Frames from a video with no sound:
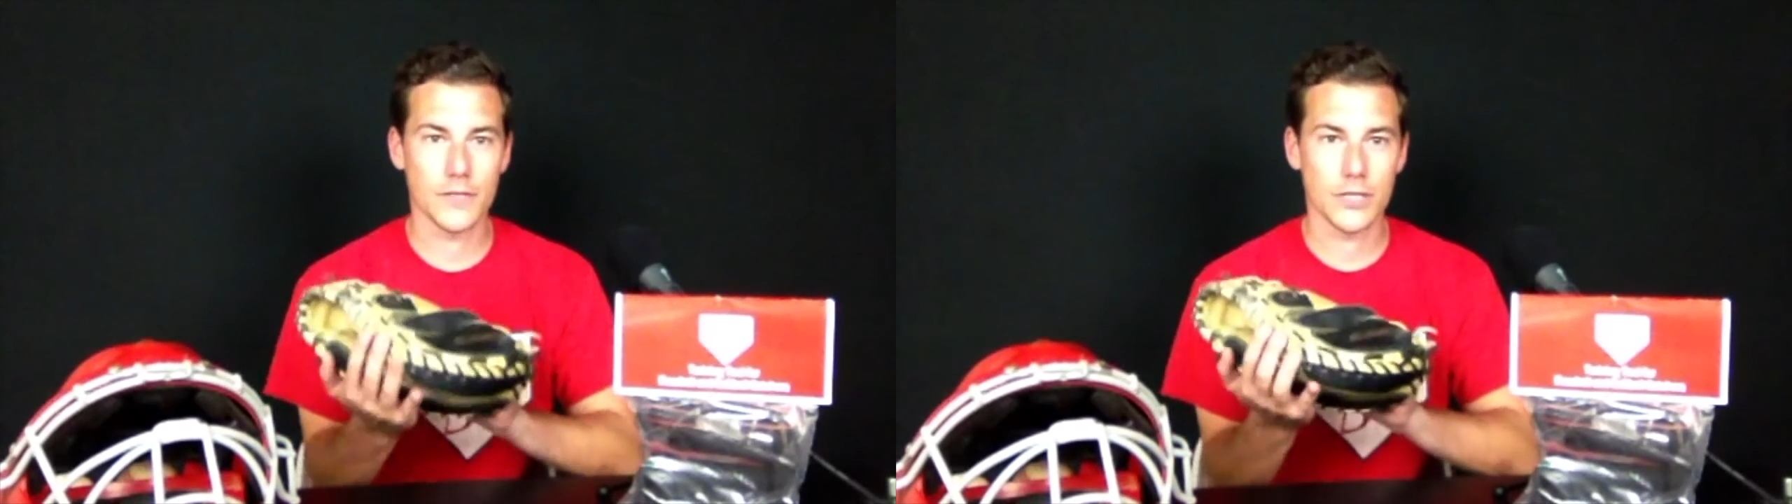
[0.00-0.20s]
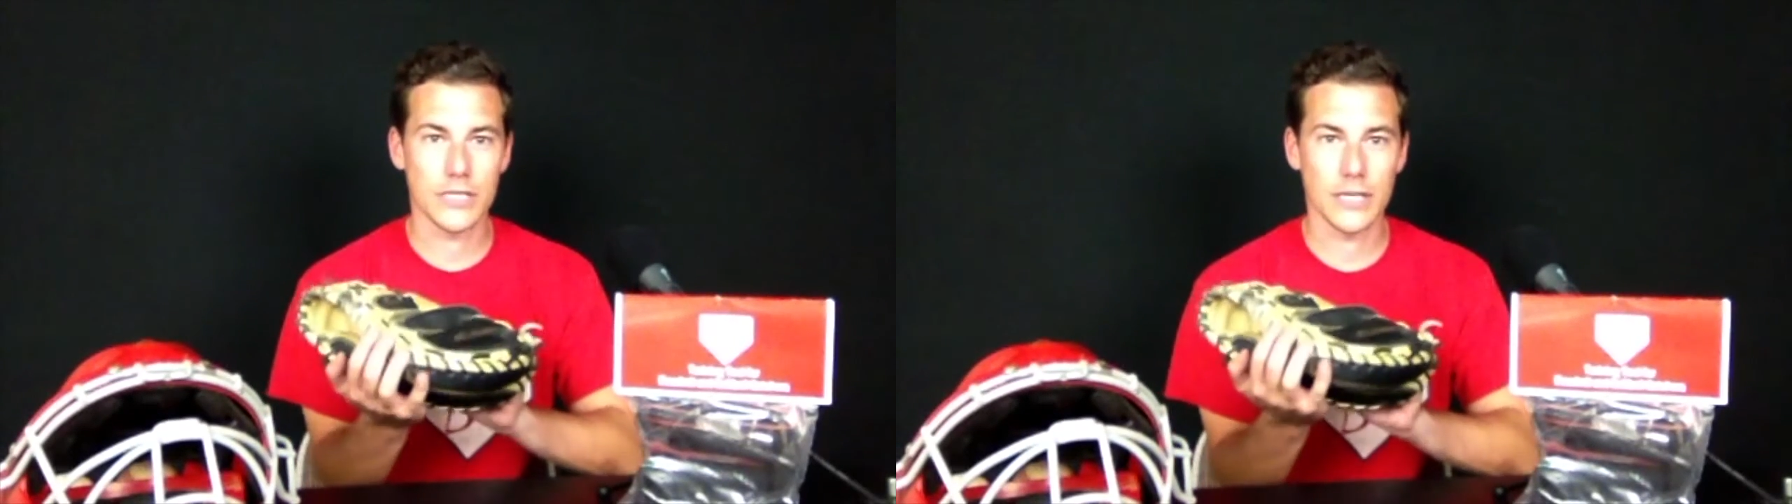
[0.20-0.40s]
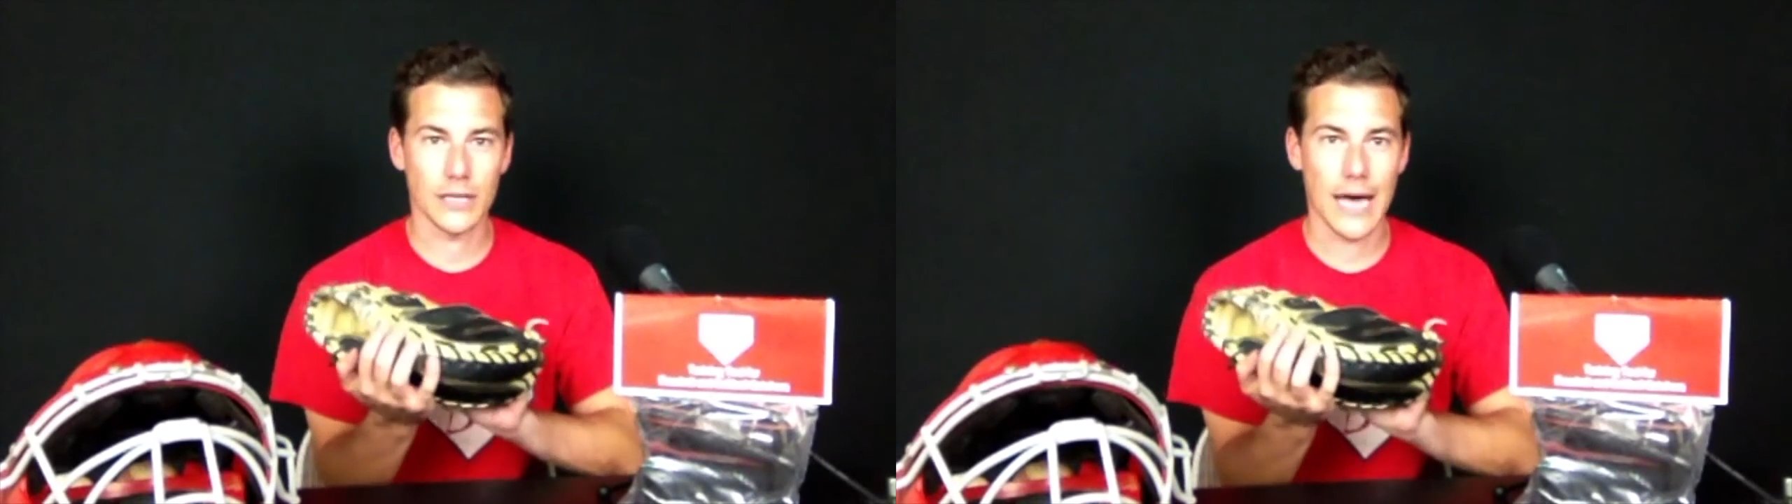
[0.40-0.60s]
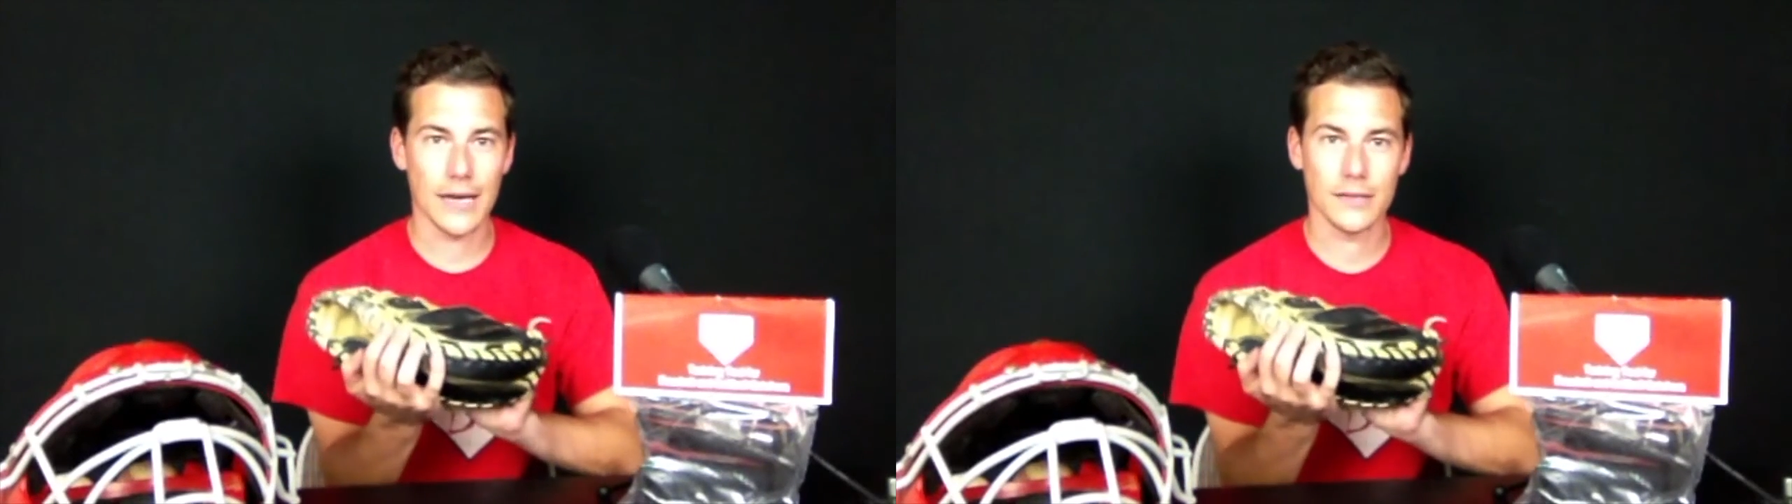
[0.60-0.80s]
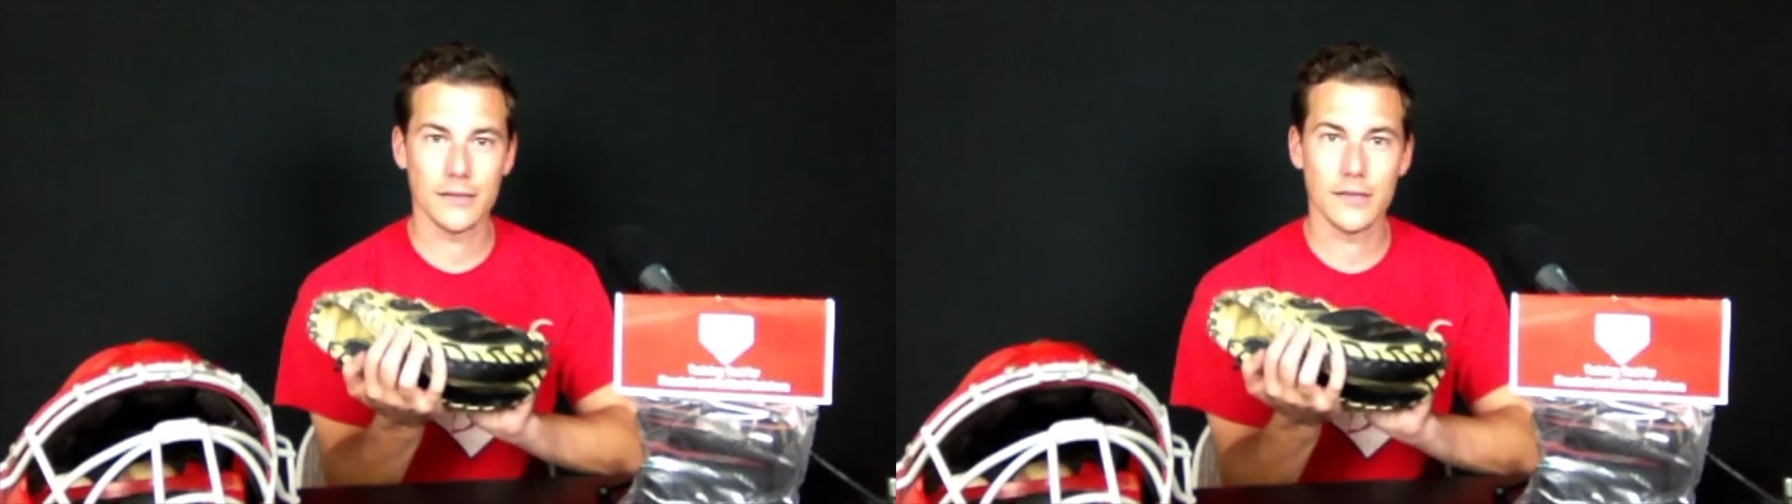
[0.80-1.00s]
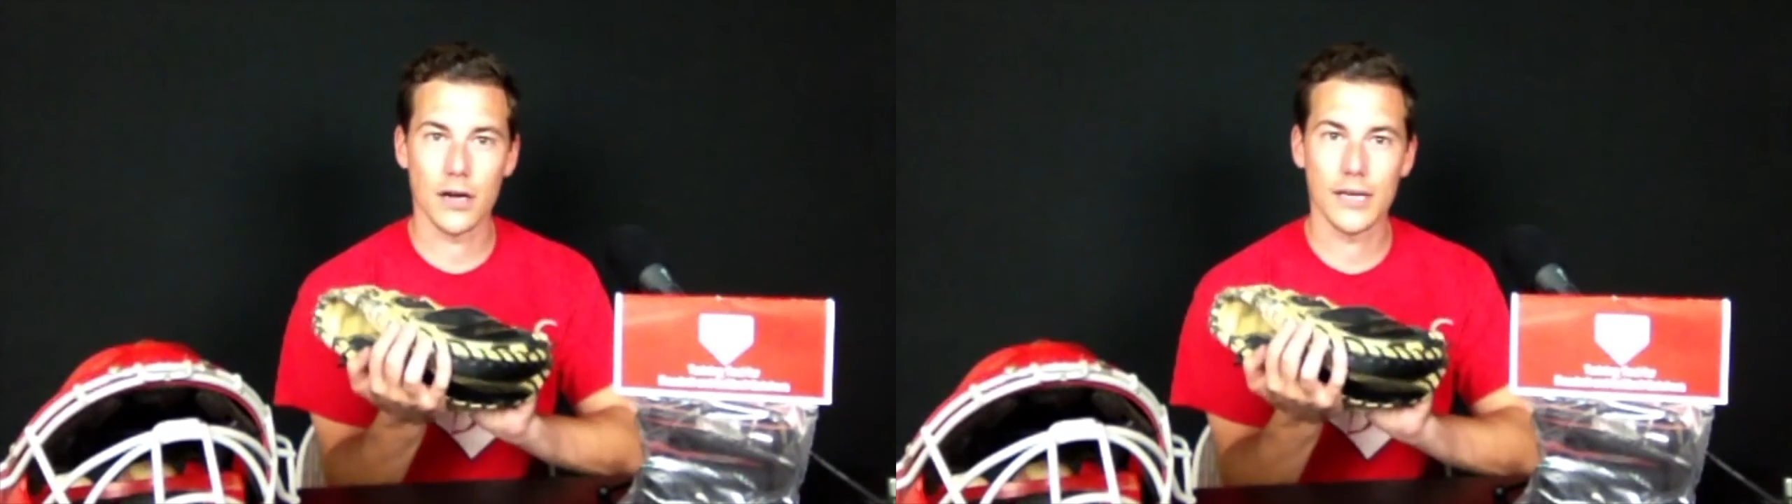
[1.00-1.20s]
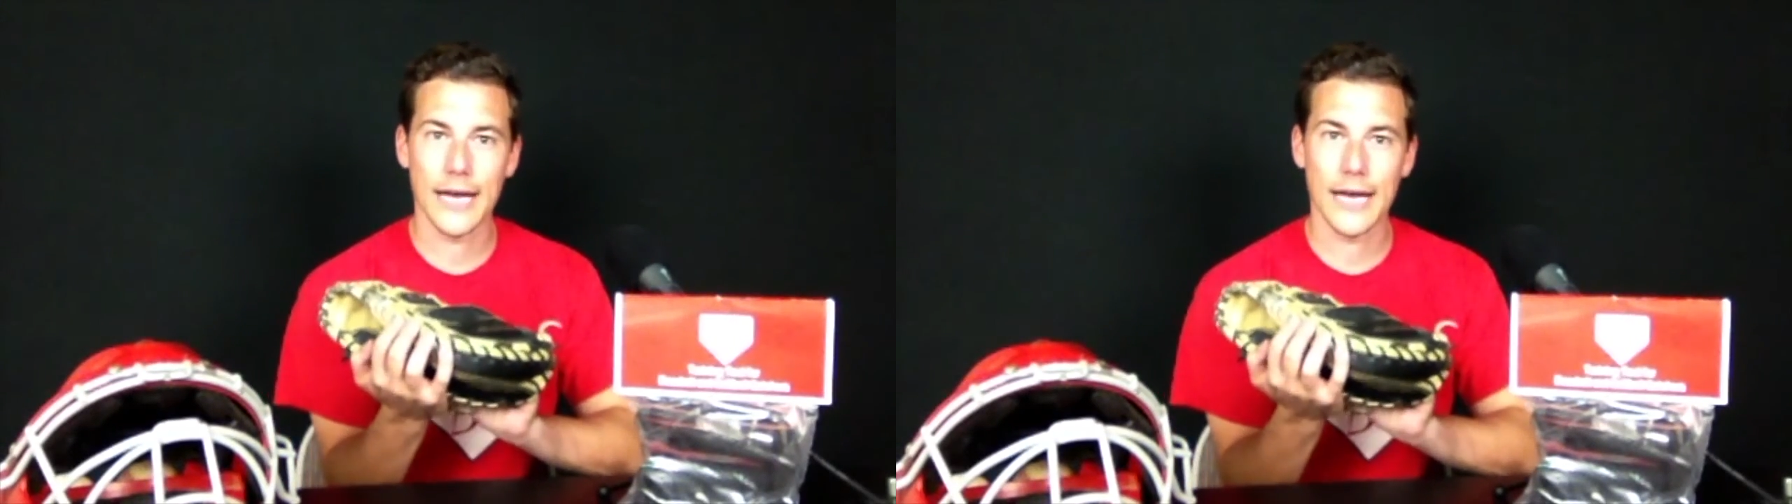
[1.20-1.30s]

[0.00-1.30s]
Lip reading: as you see a lot of young